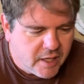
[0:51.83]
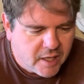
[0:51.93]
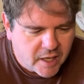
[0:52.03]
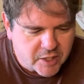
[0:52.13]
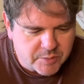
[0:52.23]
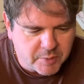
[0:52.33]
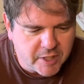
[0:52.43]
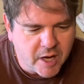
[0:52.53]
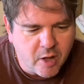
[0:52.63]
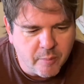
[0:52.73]

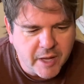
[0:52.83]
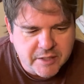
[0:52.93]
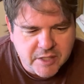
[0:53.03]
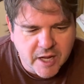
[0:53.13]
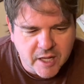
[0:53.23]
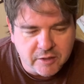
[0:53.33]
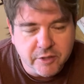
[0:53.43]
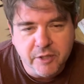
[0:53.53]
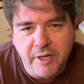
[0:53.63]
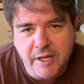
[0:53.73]
spent all my
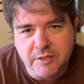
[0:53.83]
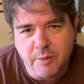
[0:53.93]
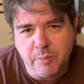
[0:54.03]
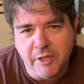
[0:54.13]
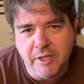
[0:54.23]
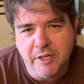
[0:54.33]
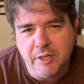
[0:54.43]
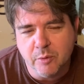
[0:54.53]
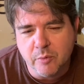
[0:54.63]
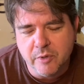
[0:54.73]
childhood out there playing in
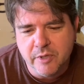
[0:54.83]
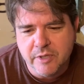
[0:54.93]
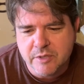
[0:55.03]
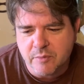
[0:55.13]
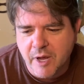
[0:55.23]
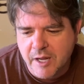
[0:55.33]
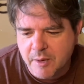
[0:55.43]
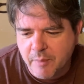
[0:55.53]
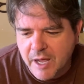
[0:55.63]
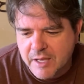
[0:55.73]
the woods, riding a
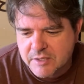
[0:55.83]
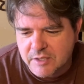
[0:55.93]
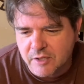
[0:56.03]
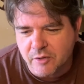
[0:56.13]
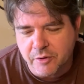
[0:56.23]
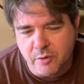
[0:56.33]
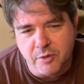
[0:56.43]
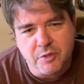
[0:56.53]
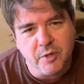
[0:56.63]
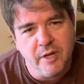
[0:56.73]
bicycle through
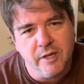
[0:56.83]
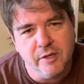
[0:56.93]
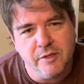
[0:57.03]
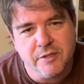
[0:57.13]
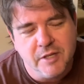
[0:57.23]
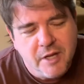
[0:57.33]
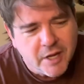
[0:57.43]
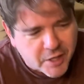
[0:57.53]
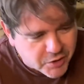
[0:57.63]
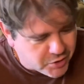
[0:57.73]
the trails,
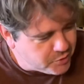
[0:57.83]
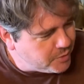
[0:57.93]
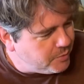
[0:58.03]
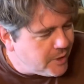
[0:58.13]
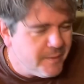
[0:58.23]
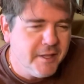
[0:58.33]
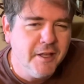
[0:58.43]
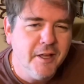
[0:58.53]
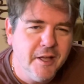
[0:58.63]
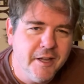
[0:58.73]
shooting a BB
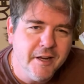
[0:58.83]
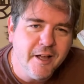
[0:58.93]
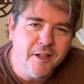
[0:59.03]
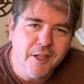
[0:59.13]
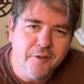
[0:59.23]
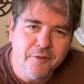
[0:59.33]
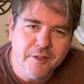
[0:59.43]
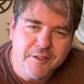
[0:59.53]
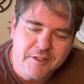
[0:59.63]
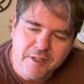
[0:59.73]
gun and all that
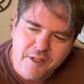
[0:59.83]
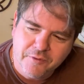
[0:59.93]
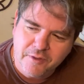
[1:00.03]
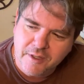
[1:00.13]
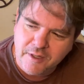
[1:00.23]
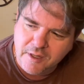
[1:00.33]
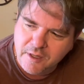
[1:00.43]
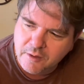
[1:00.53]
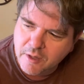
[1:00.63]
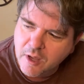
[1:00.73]
fun stuff, and
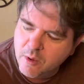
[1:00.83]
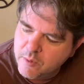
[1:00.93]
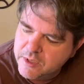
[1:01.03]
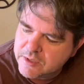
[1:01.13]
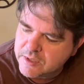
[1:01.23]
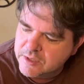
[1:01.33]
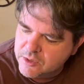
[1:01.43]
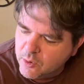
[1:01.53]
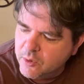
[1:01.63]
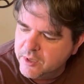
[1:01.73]
I always
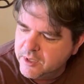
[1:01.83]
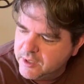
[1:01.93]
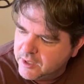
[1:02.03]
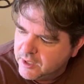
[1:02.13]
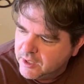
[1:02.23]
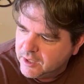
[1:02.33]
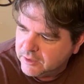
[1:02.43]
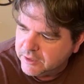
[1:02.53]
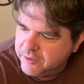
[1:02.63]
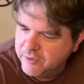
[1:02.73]
enjoyed
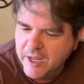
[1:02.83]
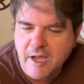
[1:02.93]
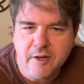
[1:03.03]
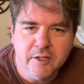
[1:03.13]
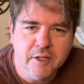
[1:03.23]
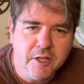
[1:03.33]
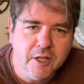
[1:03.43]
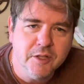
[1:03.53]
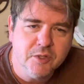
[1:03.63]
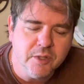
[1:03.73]
living out in the
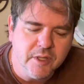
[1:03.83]
country.